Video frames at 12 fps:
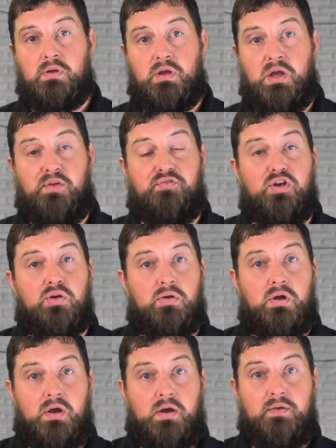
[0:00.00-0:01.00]
If
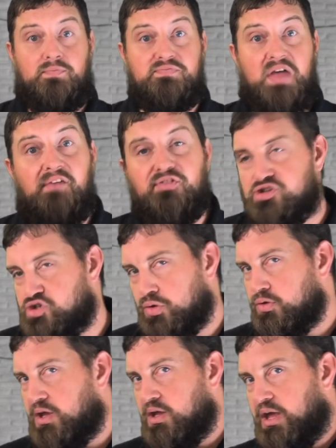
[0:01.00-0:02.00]
you never
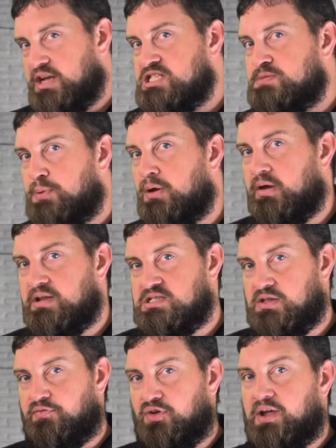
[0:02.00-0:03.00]
truly experienced
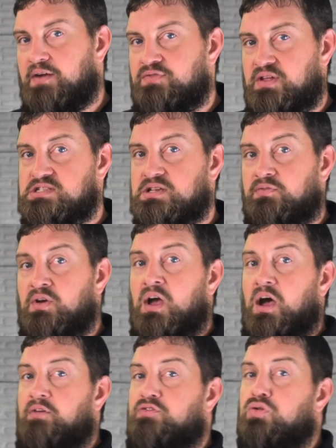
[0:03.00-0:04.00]
the forgiveness of,
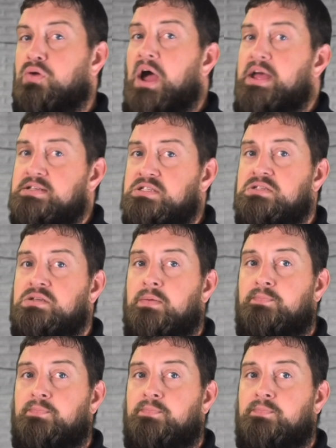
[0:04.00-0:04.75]
of Christ,